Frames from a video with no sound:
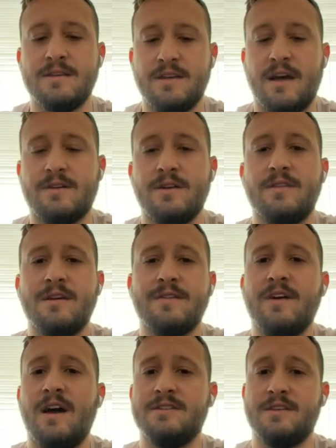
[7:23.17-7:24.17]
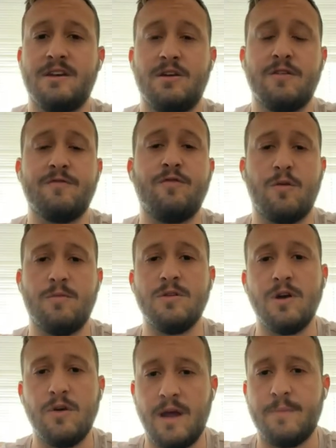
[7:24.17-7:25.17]
exactly. Think of it as like your
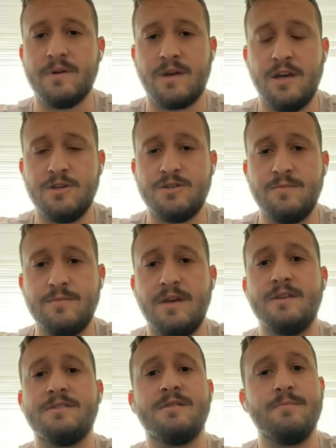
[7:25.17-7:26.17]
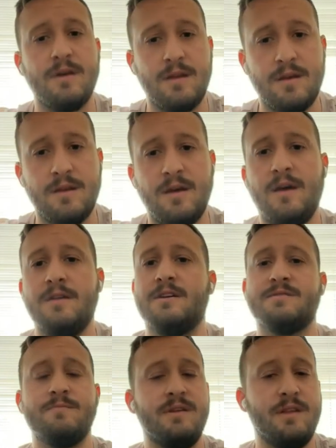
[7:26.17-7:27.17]
formal loan application being submitted.
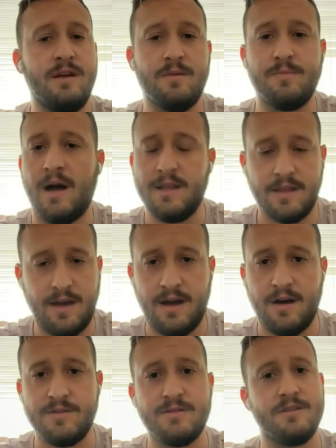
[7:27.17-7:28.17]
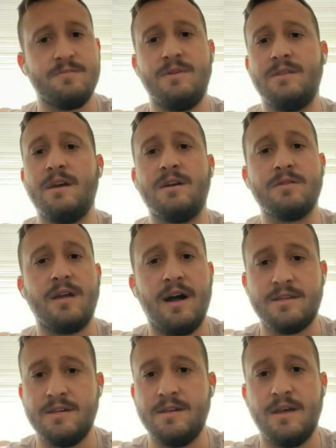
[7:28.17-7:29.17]
Doesn't mean that you're buying the house, doesn't mean that you're
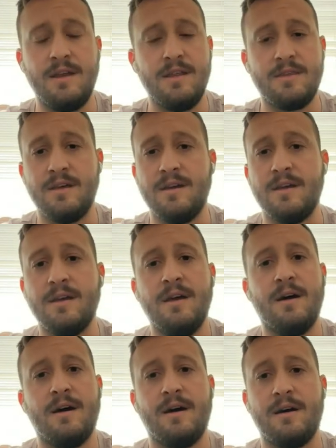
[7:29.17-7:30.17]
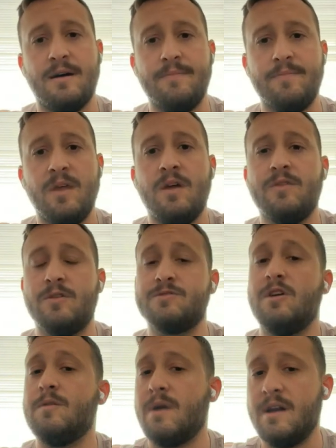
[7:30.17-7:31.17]
locked in anything.
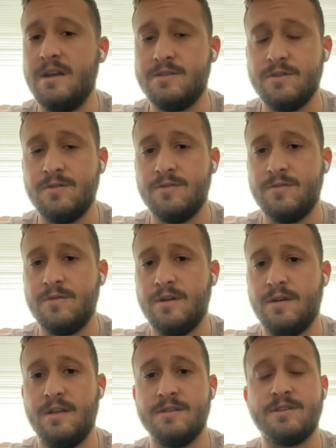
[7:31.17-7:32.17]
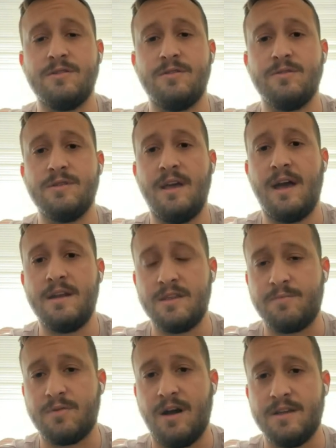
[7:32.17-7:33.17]
There's no money due until the end
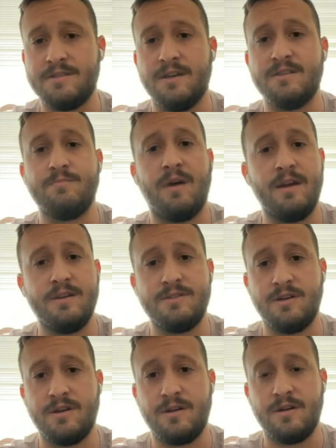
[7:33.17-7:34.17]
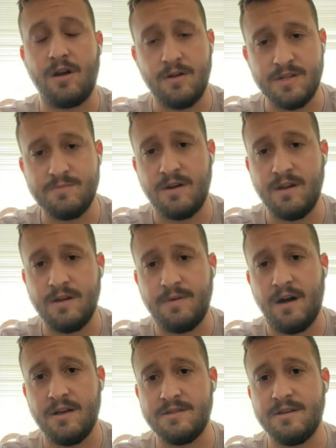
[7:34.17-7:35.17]
of the process, minus your earnest money
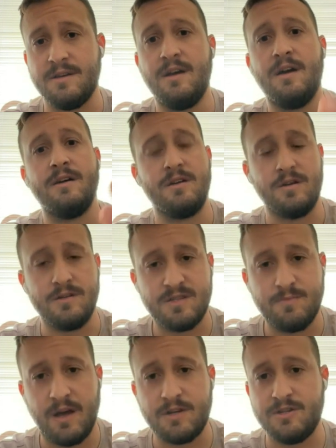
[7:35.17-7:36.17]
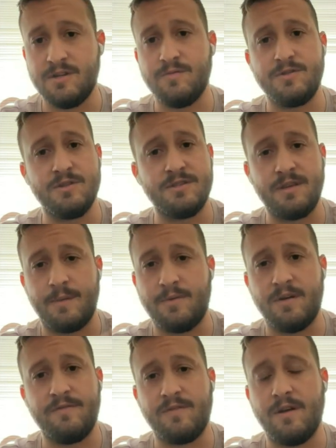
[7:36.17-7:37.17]
deposit, your inspection, which is
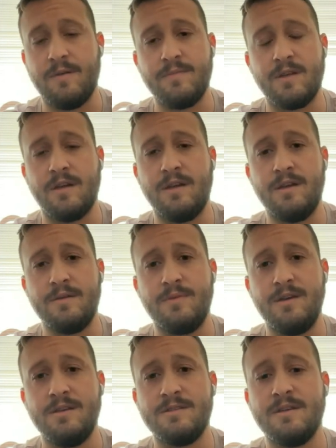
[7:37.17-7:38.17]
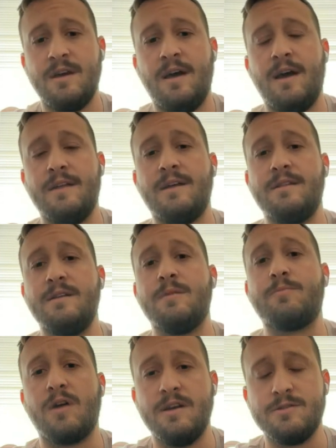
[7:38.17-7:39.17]
separate from the lending piece, and then the
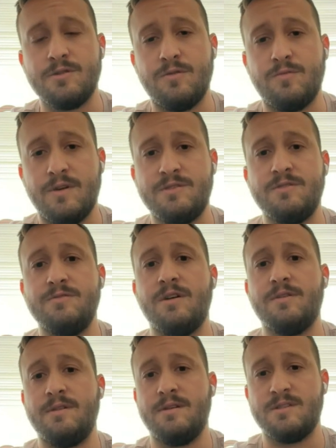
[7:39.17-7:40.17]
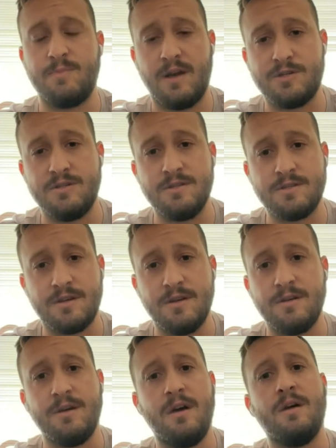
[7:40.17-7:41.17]
appraisal. Once you know the inspection is
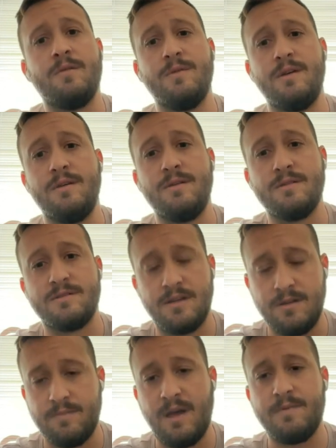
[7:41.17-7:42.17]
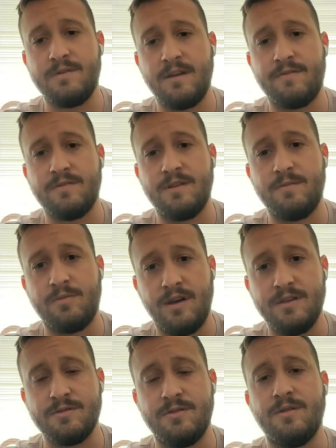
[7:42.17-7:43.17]
good, we send you a payment link for the
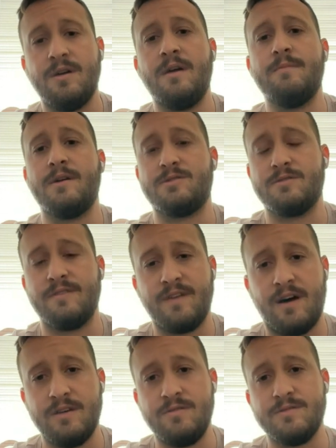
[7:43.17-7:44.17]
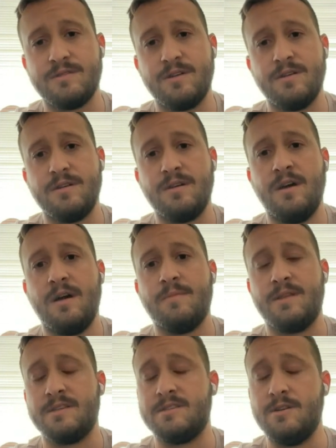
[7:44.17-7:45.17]
appraisal, make sure the value is good.
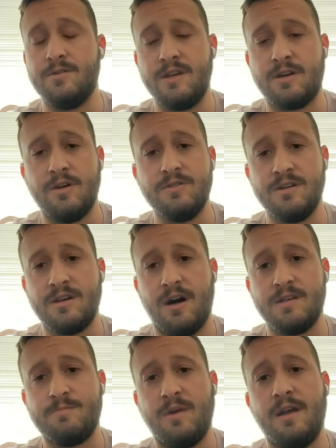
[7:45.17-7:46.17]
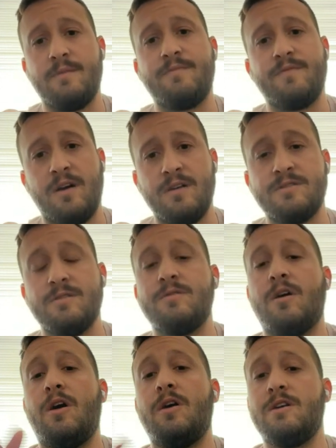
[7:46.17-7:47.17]
But that's the only closing cost paid up front.
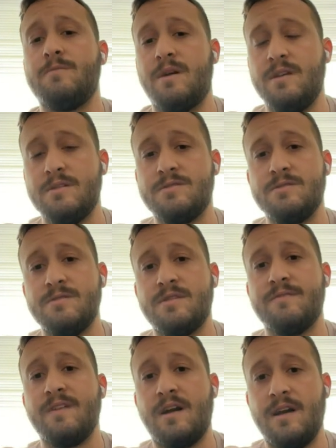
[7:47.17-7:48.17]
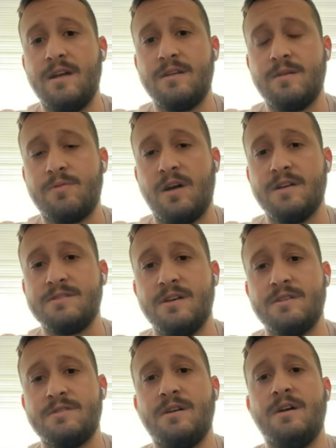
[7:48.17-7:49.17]
So all your money is due at the very end of the
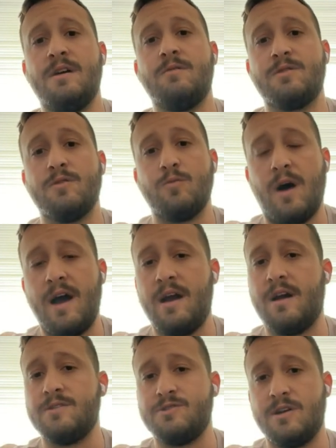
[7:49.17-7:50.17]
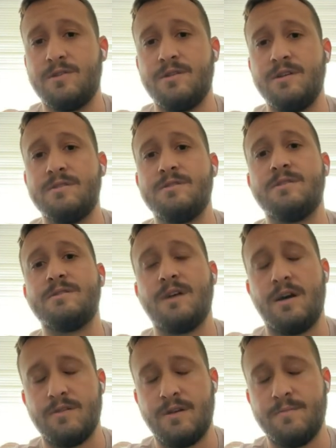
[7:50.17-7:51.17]
process with a wire, generally to the
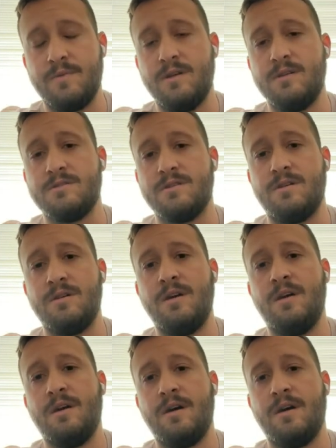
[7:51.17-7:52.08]
title company. So